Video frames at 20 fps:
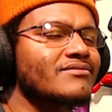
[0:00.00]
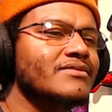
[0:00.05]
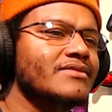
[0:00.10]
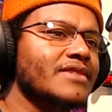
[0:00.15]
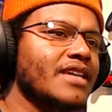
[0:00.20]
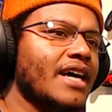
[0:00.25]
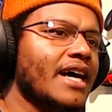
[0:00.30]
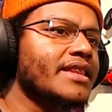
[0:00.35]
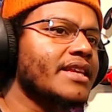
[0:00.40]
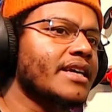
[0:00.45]

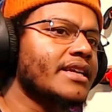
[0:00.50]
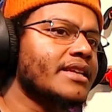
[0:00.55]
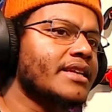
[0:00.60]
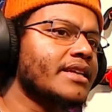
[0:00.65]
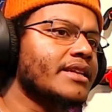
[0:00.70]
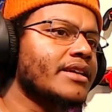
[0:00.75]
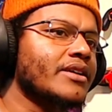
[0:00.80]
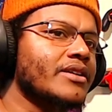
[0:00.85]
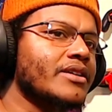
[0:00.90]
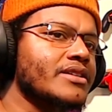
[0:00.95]
I think that
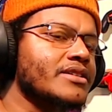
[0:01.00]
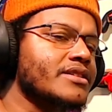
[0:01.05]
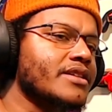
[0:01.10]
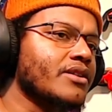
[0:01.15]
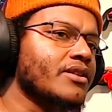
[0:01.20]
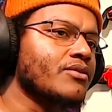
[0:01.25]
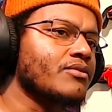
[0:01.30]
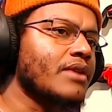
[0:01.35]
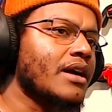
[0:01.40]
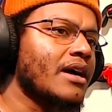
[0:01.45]
they're going to stick
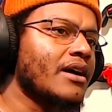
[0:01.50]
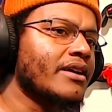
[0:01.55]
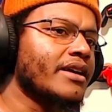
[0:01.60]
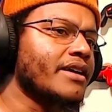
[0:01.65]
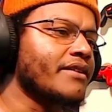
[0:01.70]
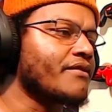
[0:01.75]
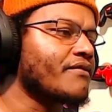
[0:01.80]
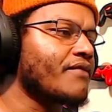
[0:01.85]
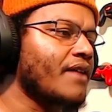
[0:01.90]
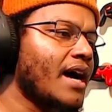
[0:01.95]
around a
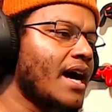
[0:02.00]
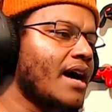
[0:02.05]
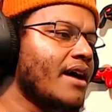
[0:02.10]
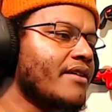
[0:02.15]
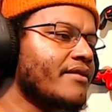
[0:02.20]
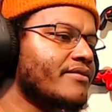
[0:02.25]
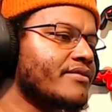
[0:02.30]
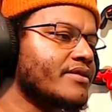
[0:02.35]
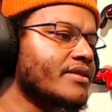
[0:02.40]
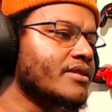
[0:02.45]

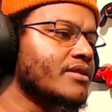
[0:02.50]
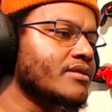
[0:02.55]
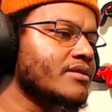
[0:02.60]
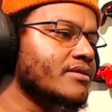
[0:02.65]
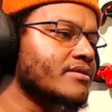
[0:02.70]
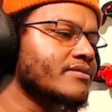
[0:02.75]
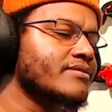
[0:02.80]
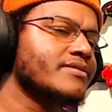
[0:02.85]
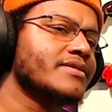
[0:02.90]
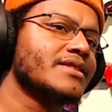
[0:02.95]
$500
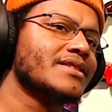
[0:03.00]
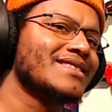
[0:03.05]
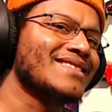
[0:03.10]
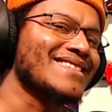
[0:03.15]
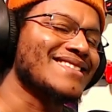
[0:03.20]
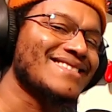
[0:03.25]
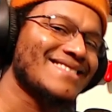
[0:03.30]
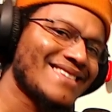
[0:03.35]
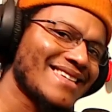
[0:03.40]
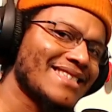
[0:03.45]
to
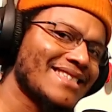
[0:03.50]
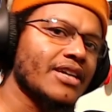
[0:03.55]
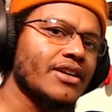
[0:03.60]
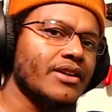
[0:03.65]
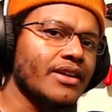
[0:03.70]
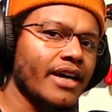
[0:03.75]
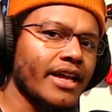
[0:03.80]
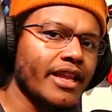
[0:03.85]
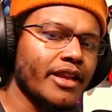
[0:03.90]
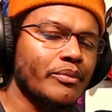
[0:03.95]

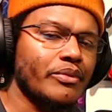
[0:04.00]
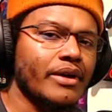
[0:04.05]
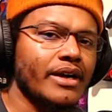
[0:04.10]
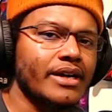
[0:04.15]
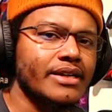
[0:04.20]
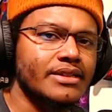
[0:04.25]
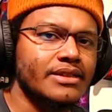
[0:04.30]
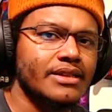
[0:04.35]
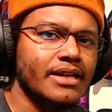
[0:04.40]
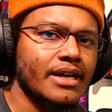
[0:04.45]
$600
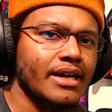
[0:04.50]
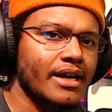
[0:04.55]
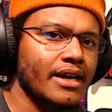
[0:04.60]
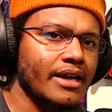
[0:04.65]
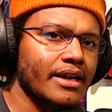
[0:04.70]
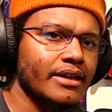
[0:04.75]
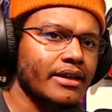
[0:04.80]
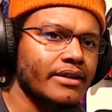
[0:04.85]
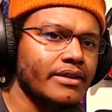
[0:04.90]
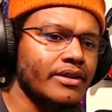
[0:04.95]
price
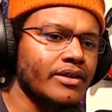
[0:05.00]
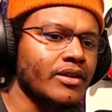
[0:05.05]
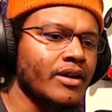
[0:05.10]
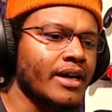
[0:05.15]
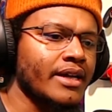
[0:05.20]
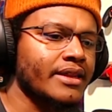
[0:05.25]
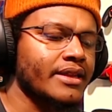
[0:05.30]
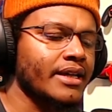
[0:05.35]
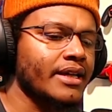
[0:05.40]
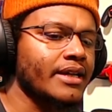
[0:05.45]
tag. You know, I
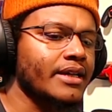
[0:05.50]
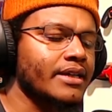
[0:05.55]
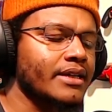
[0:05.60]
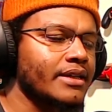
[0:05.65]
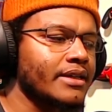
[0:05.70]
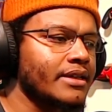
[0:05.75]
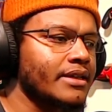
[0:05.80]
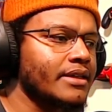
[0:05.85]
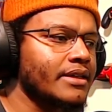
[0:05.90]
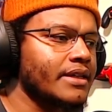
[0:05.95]
think
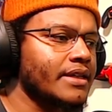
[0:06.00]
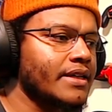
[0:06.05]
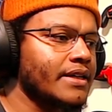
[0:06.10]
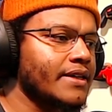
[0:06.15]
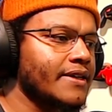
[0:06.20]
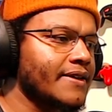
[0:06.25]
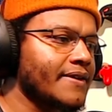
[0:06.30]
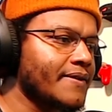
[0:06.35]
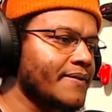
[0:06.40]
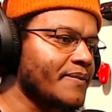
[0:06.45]

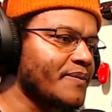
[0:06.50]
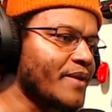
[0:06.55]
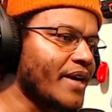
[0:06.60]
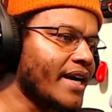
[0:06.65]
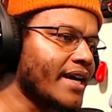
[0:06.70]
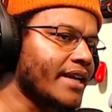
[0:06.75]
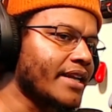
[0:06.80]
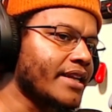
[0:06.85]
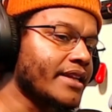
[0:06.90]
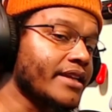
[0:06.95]

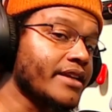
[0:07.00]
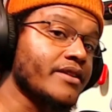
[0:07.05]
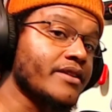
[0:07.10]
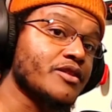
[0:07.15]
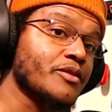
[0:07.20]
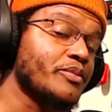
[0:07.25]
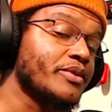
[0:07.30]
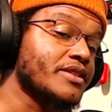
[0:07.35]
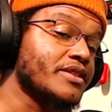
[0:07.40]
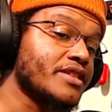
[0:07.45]
that there's a
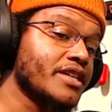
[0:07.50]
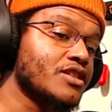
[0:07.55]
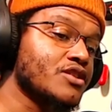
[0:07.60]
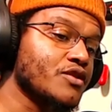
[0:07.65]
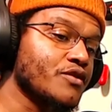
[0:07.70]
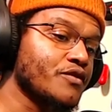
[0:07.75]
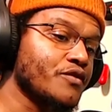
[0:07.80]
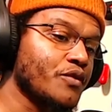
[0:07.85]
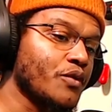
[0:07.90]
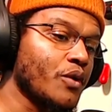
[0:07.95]

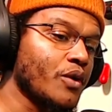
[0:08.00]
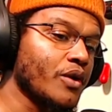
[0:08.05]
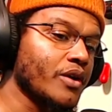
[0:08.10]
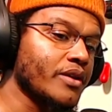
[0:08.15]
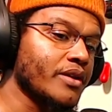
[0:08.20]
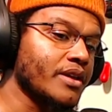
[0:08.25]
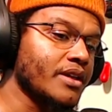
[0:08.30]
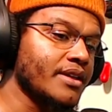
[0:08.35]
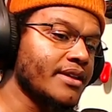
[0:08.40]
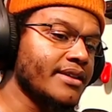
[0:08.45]
potential for
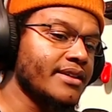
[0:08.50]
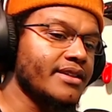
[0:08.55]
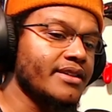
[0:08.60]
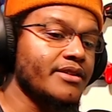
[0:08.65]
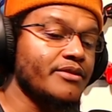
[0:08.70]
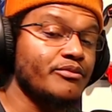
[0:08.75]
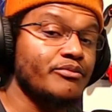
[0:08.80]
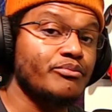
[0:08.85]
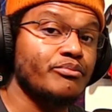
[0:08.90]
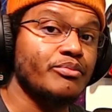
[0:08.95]
the
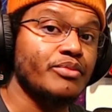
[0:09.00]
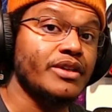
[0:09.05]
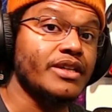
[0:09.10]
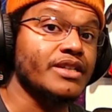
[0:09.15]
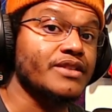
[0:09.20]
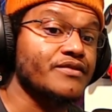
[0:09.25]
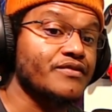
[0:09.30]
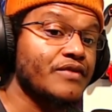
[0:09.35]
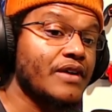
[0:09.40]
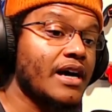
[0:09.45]

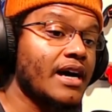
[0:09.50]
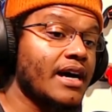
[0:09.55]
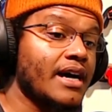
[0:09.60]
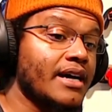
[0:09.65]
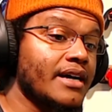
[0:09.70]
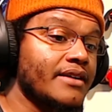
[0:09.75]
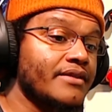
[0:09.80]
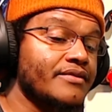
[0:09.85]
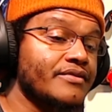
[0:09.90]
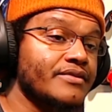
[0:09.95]
PS5